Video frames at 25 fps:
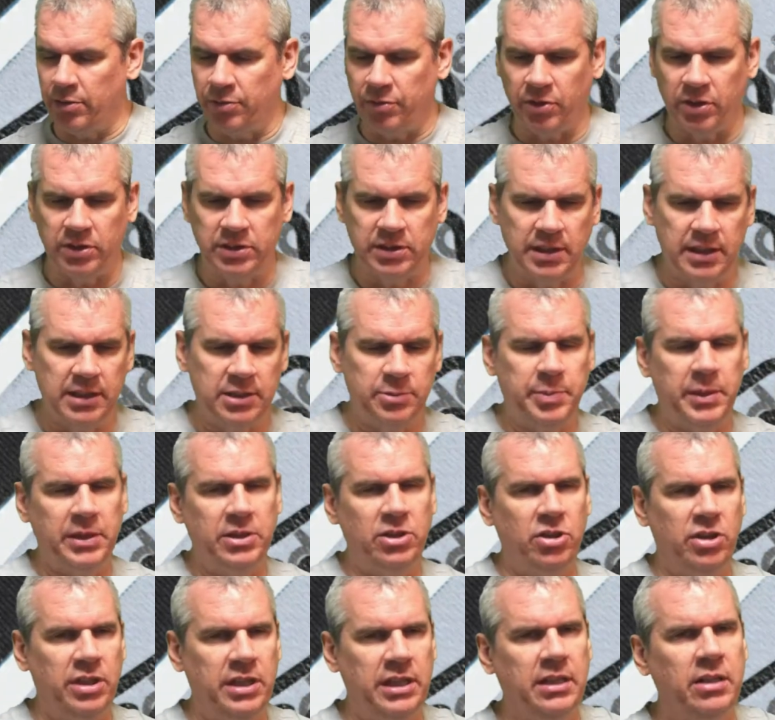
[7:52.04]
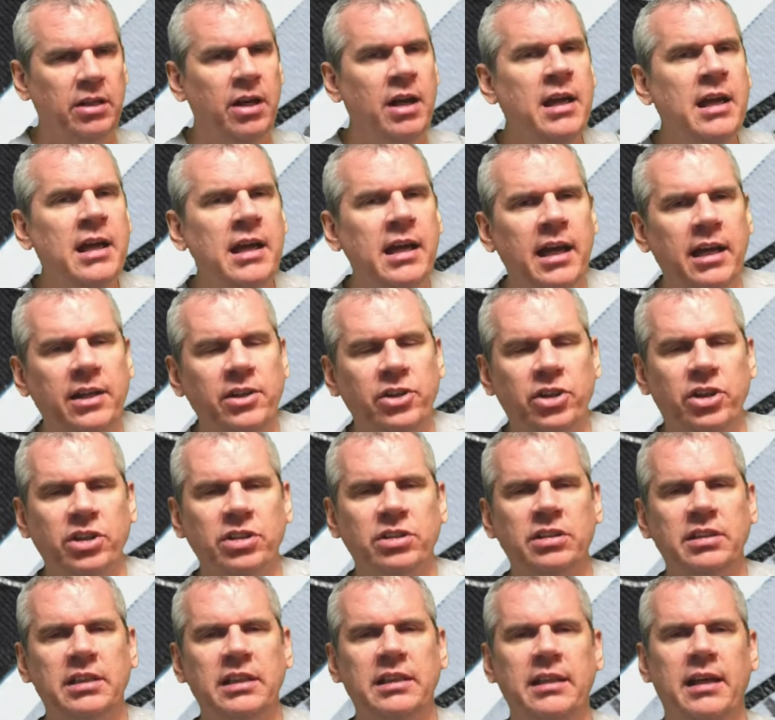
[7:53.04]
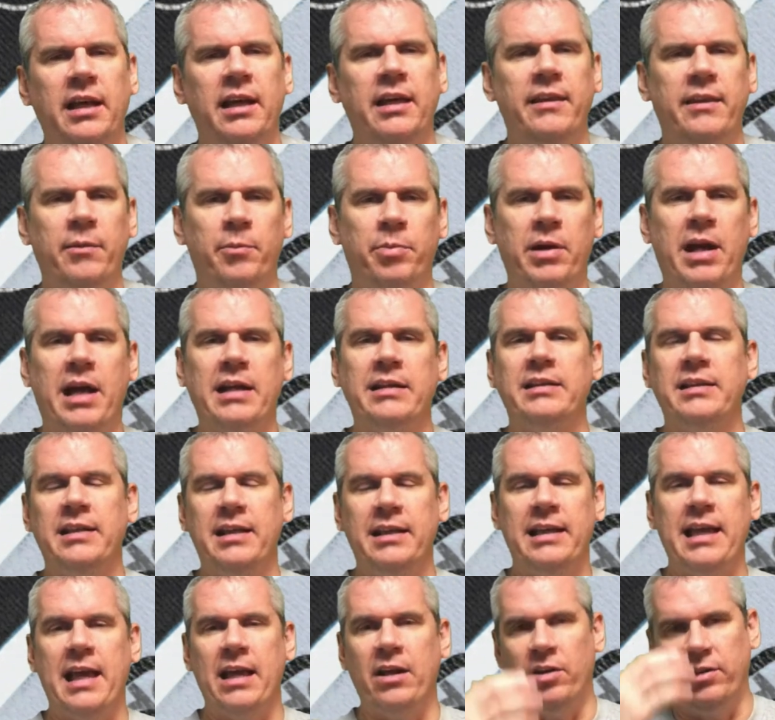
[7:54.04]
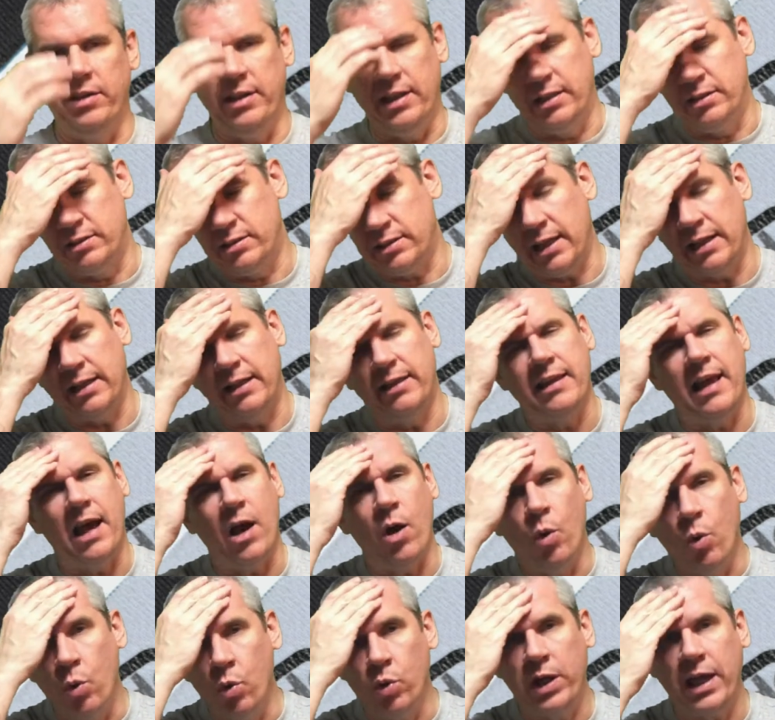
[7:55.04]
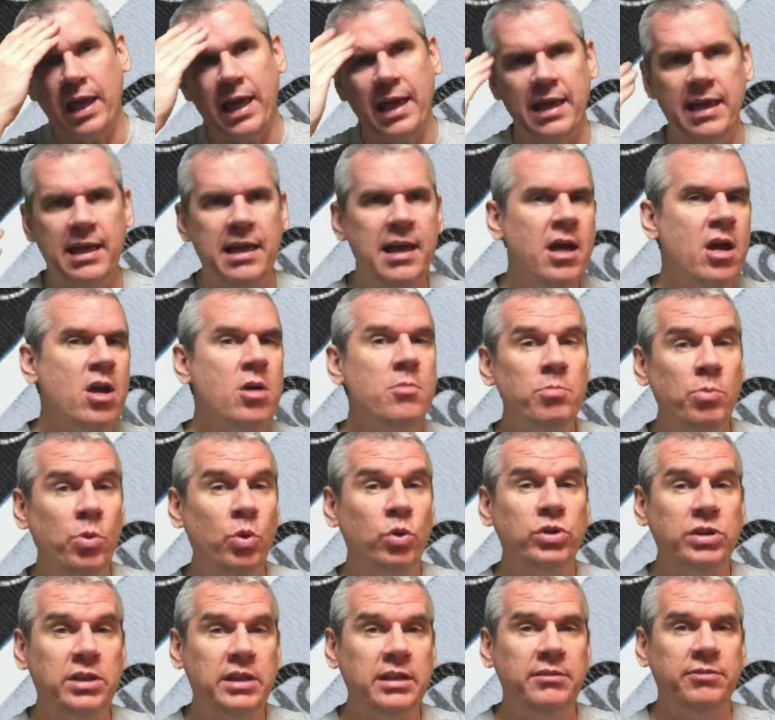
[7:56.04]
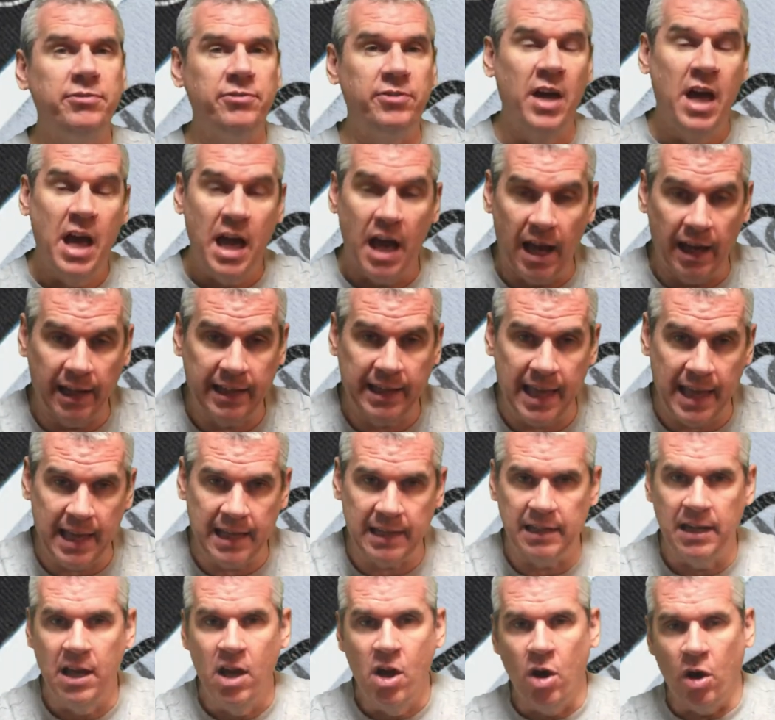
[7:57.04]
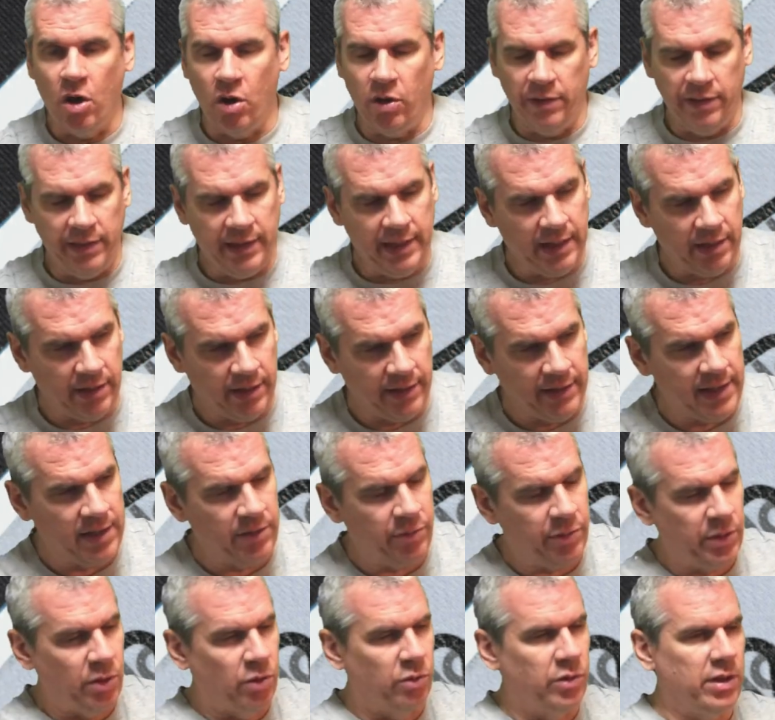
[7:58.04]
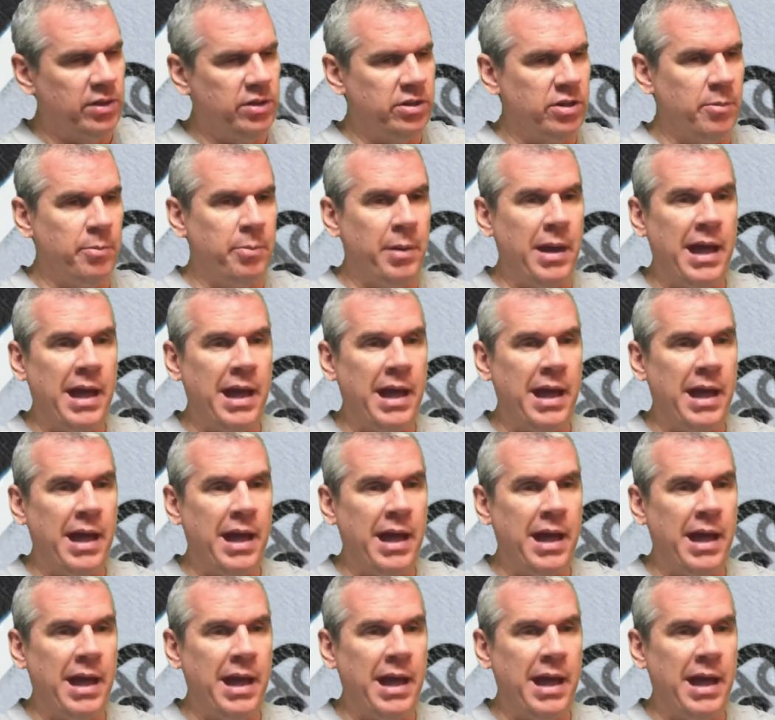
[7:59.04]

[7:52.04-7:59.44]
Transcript: out for us in this picture here, and you can see the branding again on the inside and that OK motif again on there. And then if you go around to the